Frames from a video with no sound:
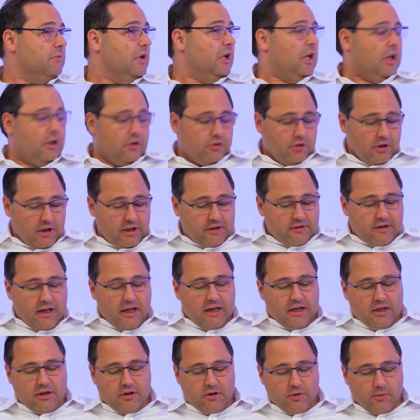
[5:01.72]
So let's
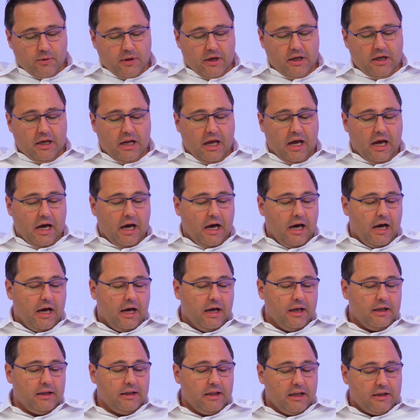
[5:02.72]
get into it.
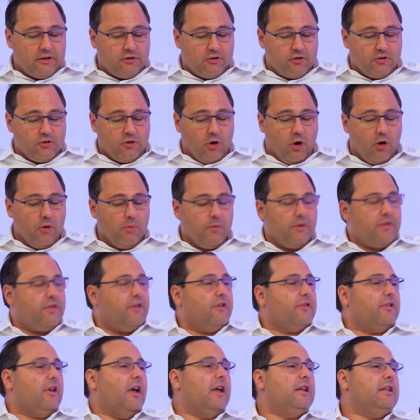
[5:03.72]
Let's start with
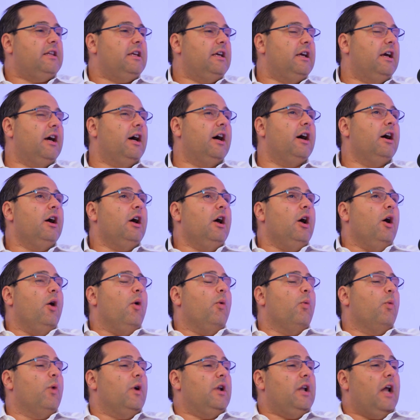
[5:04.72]
this idea.
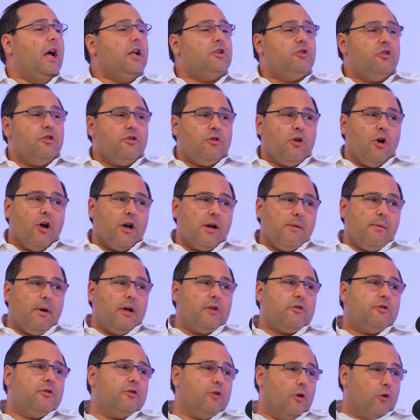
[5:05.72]
We're not just talking
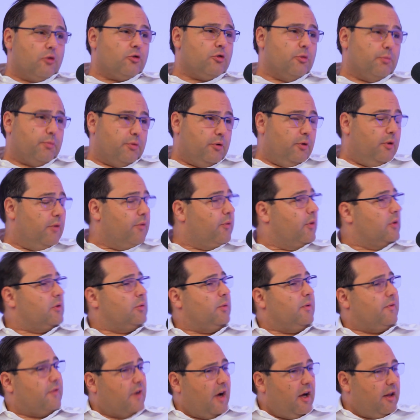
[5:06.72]
about social proof, which
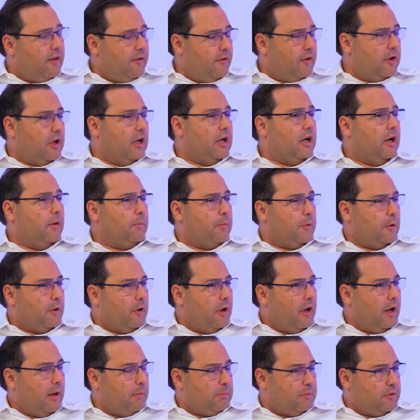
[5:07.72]
we've covered in upper
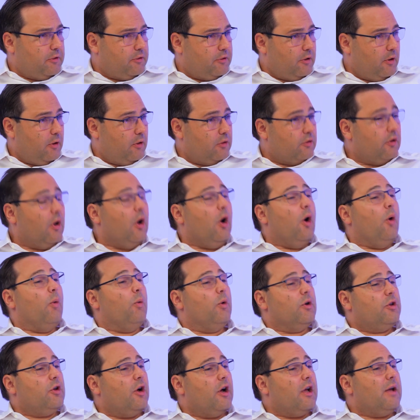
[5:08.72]
episodes.
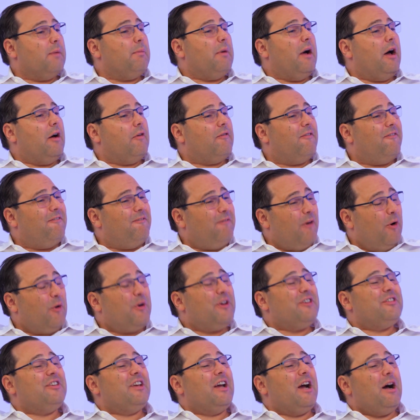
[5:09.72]
We're talking about
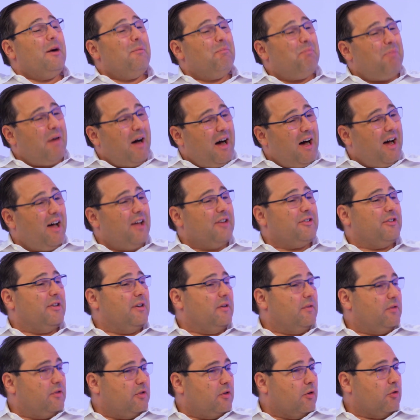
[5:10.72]
focusing on
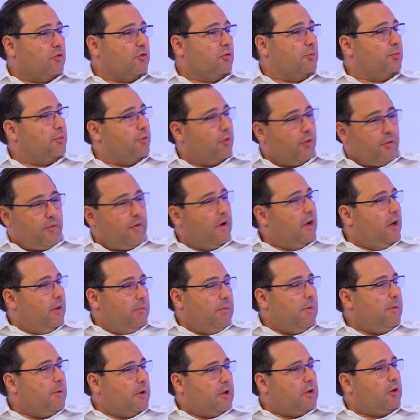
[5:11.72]
positive social proof.
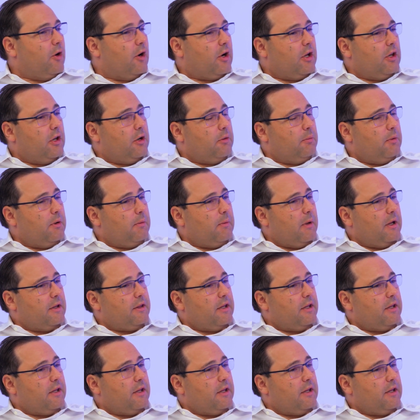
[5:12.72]
Maybe you could talk a little bit about